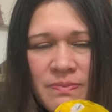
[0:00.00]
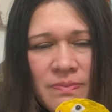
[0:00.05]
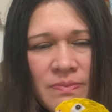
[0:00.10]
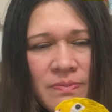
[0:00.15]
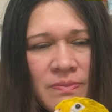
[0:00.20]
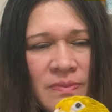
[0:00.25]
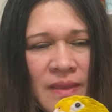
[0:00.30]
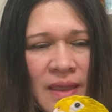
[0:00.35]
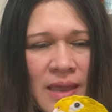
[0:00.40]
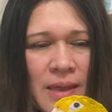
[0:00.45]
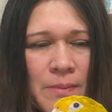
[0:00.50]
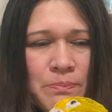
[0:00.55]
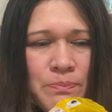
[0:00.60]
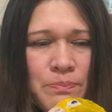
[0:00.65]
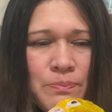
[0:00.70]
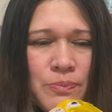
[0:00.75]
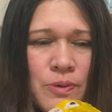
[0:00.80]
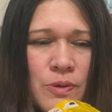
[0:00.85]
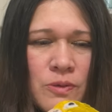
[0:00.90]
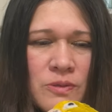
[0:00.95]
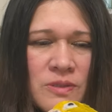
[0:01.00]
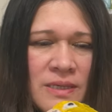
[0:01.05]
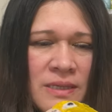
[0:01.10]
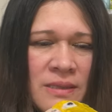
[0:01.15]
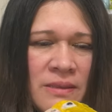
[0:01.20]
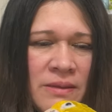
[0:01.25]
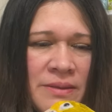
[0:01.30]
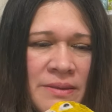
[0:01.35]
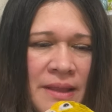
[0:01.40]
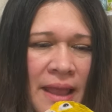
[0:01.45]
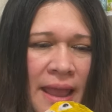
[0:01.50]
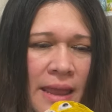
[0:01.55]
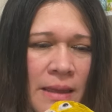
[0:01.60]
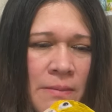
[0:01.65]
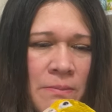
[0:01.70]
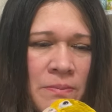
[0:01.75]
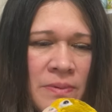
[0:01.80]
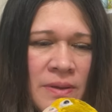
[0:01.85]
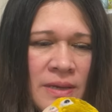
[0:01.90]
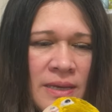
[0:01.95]
they put in the name
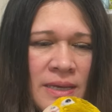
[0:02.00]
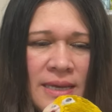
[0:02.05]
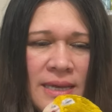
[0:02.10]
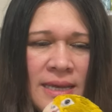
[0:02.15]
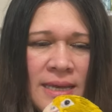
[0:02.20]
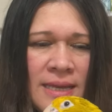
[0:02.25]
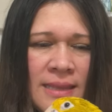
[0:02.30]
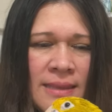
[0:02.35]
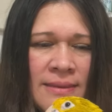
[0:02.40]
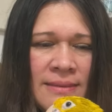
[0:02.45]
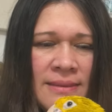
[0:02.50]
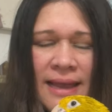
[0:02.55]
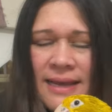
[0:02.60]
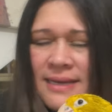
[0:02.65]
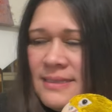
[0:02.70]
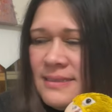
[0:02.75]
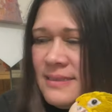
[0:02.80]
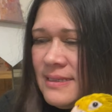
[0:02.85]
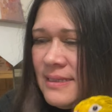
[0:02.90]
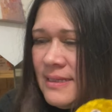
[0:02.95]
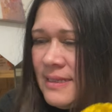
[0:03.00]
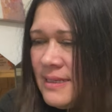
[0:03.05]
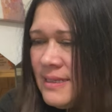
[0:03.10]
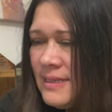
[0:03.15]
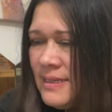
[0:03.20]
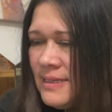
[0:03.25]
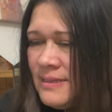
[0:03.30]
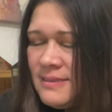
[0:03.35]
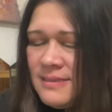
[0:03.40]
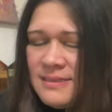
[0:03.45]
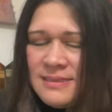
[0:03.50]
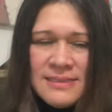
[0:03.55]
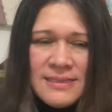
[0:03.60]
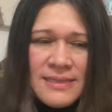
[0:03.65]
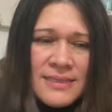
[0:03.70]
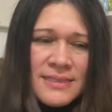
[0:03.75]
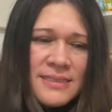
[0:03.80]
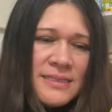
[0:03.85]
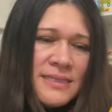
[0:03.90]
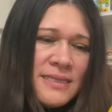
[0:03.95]
in
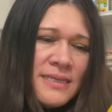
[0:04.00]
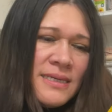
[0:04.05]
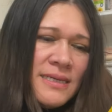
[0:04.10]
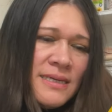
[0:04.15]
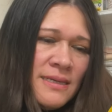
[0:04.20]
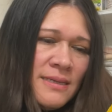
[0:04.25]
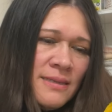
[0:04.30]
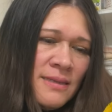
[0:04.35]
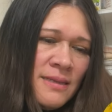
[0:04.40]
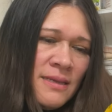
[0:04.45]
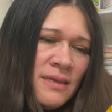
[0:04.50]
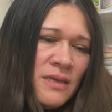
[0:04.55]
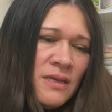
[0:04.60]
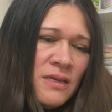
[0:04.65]
1916,